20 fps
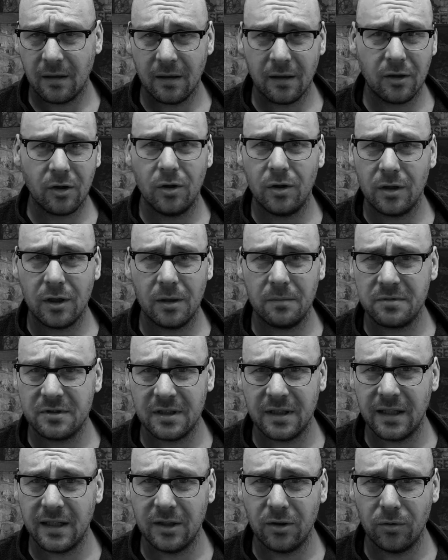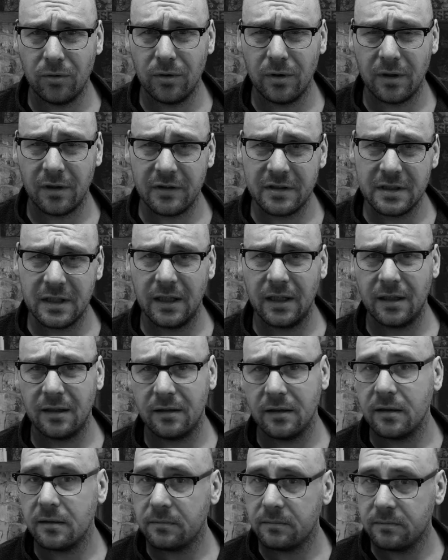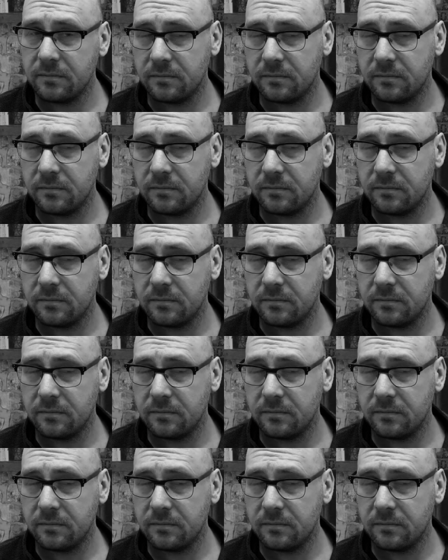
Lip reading: cock-ups that I do at the start, that I'm